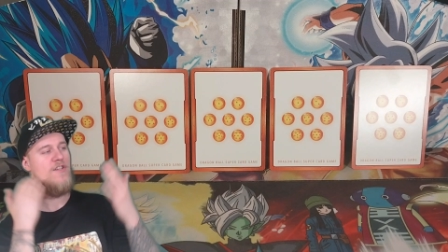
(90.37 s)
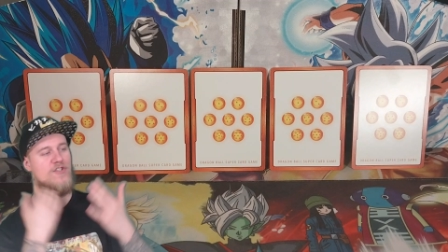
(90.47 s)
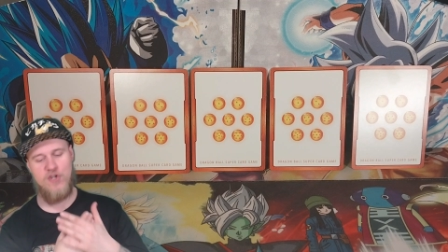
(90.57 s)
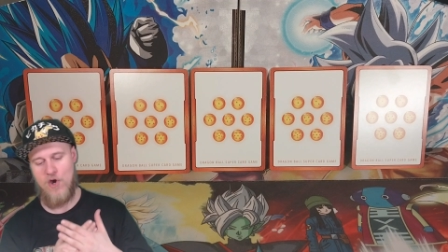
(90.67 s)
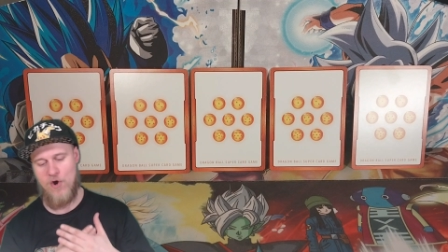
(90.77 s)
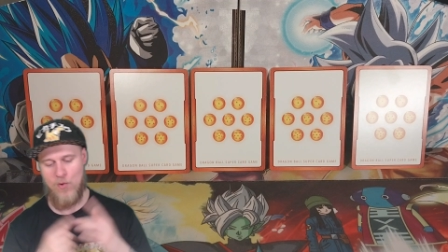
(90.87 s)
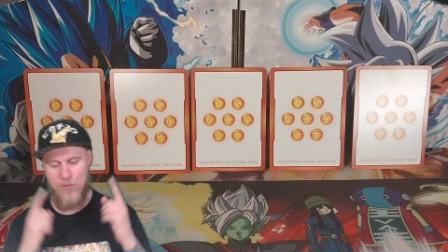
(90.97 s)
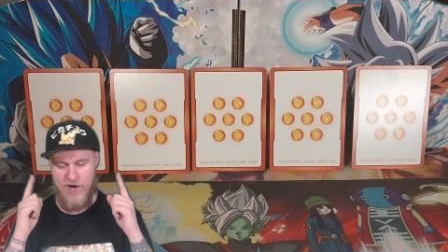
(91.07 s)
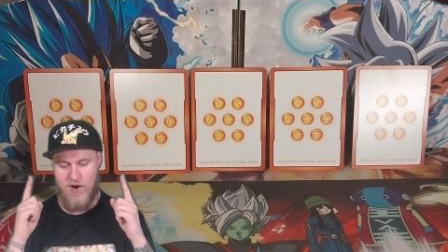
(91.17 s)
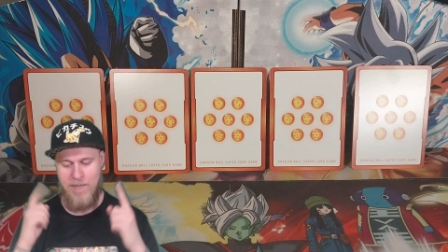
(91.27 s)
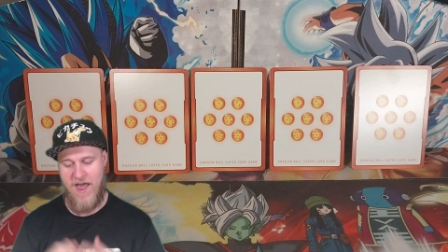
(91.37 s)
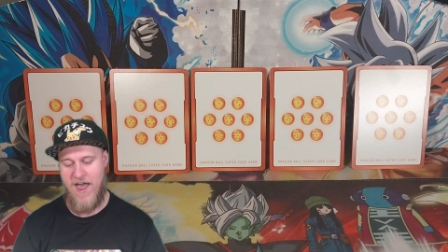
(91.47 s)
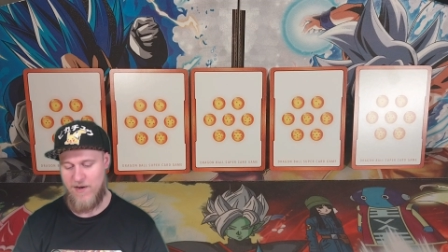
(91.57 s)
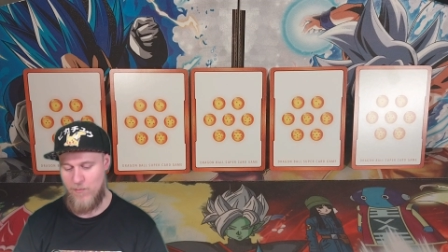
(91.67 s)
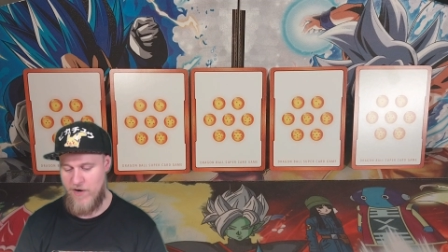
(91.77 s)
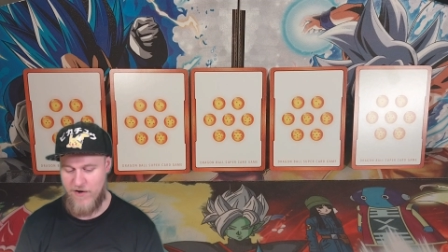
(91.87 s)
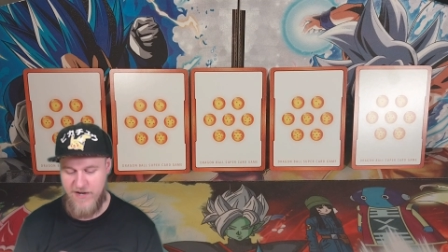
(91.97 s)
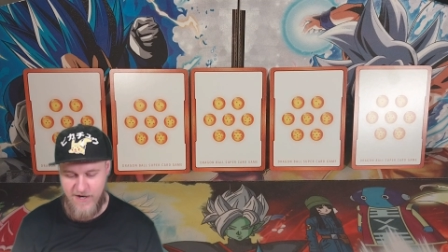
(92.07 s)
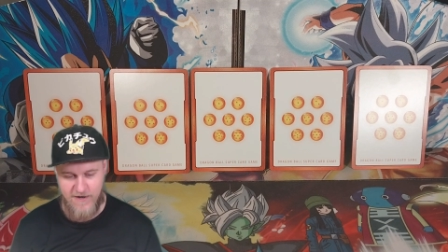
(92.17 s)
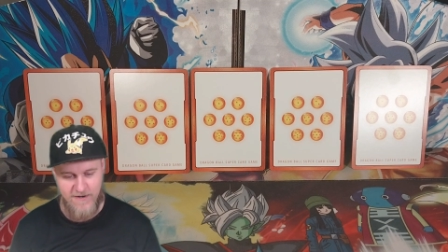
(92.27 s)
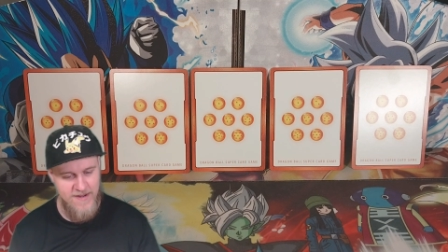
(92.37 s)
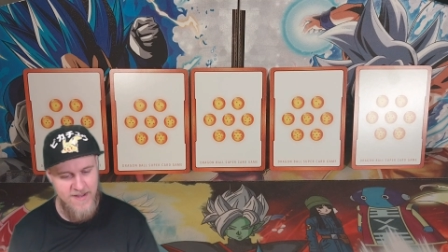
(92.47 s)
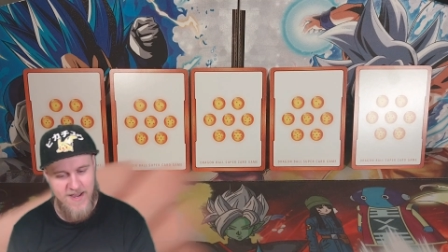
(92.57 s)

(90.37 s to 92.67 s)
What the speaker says: so we are back, and we are here.